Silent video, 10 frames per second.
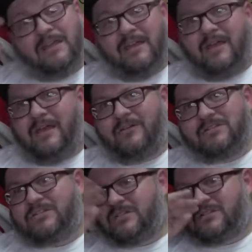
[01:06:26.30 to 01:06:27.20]
It was
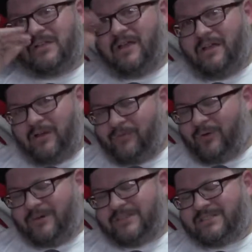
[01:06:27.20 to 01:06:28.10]
just, of
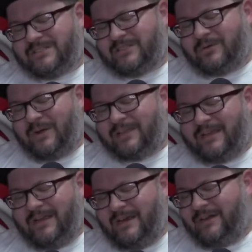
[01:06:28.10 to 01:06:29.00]
course, throughout the
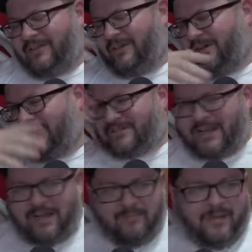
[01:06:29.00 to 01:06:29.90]
year, the cars are
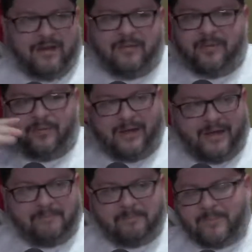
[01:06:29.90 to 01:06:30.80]
getting beat up and whatnot.
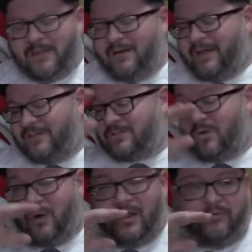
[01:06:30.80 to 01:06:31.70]
Okay, so
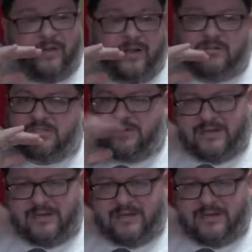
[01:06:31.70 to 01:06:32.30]
qualifying was crazy.